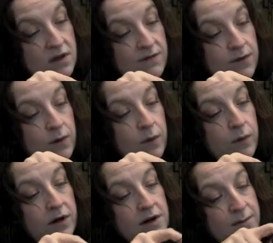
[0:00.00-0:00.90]
If you are
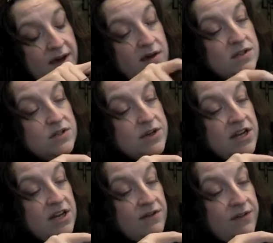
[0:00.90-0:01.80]
worried about
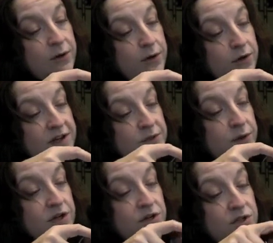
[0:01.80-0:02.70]
stranding a float across
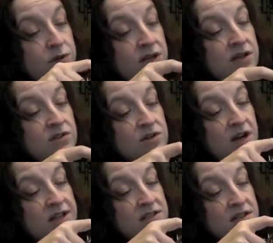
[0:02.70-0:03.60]
where your two needles
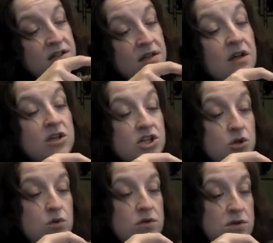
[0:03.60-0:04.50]
cross,
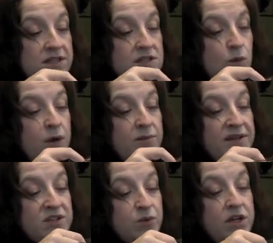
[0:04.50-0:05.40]
don't. That's the one
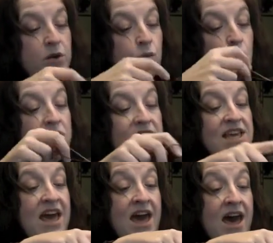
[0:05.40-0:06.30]
place where you don't
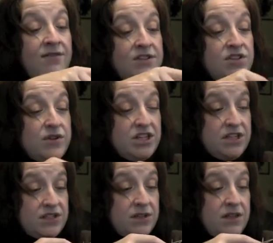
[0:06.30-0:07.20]
really have to stretch
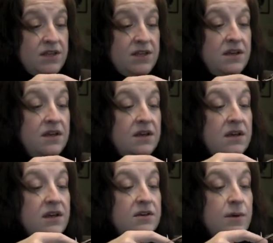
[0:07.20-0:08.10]
the
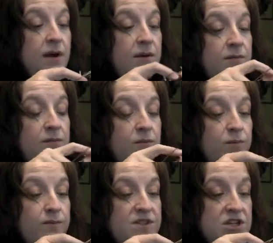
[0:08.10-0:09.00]

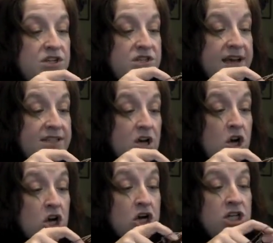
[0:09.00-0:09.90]
stitches as
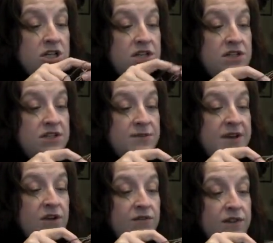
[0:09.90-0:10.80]
hard to
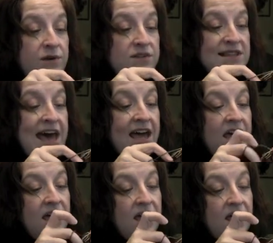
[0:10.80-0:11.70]
make your float slack.